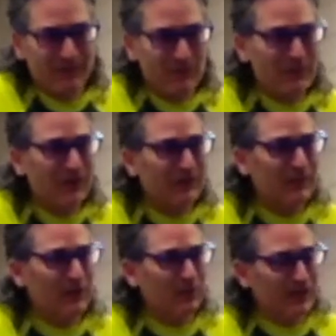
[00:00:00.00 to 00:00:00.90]
We talked
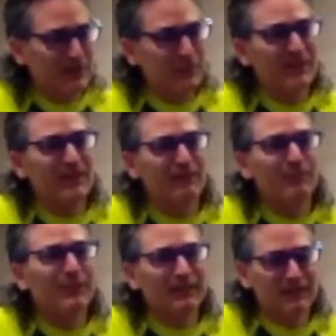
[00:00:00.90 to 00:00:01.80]
about what SPF
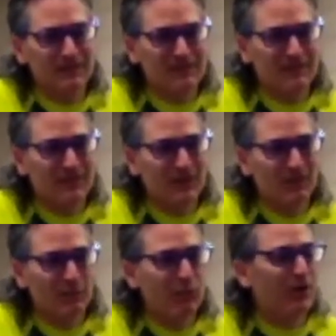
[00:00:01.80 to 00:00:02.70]
means,
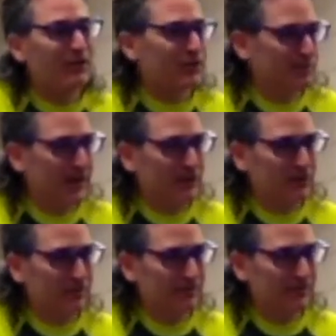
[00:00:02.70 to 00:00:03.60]
broad
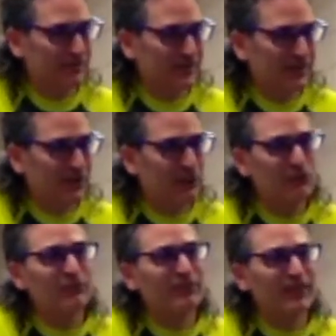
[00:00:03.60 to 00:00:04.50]
spectrum,
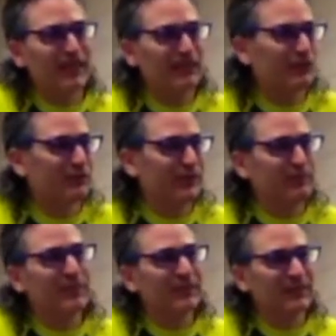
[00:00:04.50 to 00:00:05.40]
UVA and
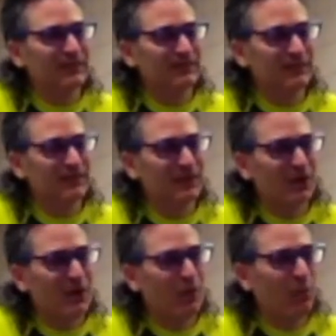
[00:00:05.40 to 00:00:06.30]
UVB,
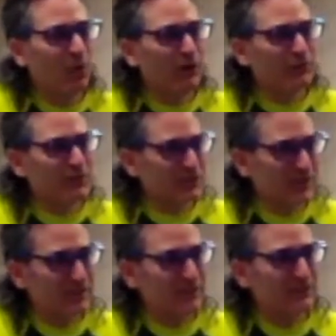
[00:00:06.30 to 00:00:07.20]
water
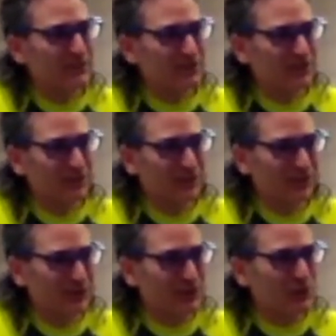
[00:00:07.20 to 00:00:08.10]
resistant
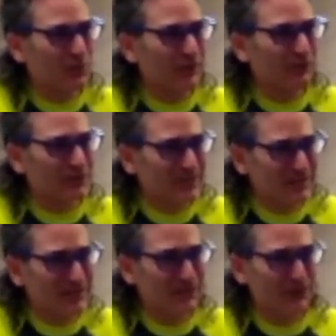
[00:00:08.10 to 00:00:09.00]
or sweat
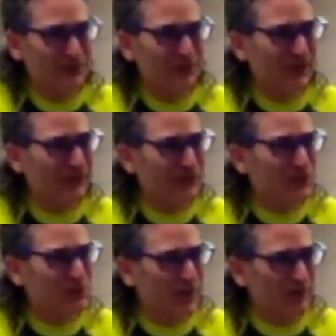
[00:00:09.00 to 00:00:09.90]
resistant, nothing
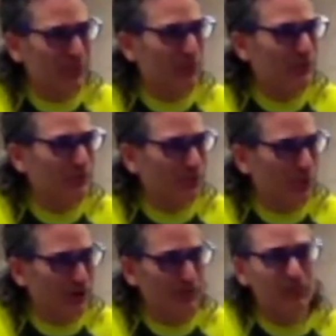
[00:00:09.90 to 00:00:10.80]
sweat proof or
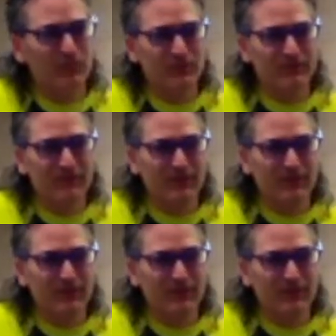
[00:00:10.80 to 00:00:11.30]
waterproof.